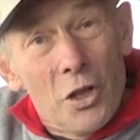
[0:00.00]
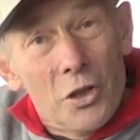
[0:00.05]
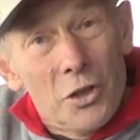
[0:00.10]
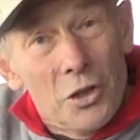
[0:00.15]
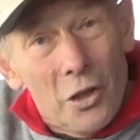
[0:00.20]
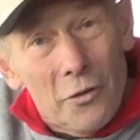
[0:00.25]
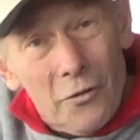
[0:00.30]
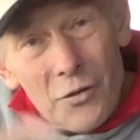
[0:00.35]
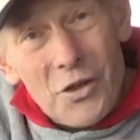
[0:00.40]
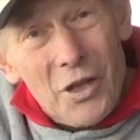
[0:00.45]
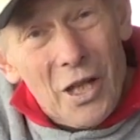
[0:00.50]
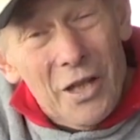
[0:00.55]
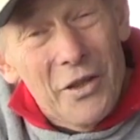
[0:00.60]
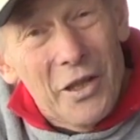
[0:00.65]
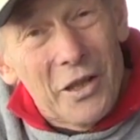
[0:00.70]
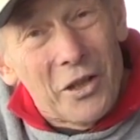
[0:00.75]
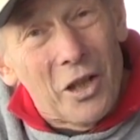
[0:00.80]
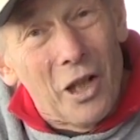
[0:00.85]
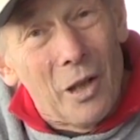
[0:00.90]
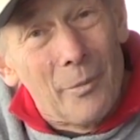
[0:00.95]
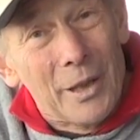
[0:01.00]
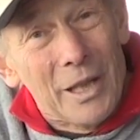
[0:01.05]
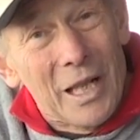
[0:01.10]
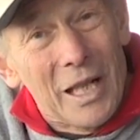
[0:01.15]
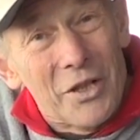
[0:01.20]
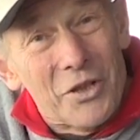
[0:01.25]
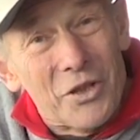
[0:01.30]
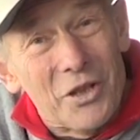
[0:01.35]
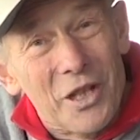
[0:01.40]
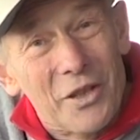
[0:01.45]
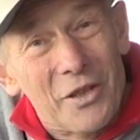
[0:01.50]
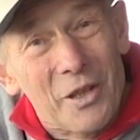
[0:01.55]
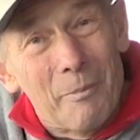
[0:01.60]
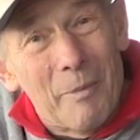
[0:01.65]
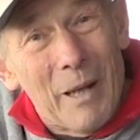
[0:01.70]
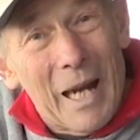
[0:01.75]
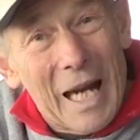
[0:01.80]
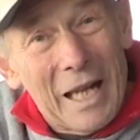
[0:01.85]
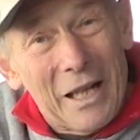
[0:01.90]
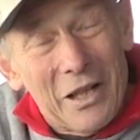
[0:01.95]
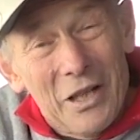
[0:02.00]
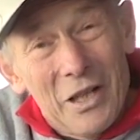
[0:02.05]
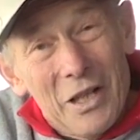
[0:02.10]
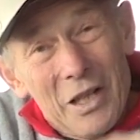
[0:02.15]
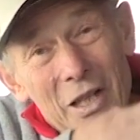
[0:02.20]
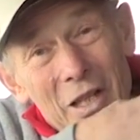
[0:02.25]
you've seen the accommodation in the back.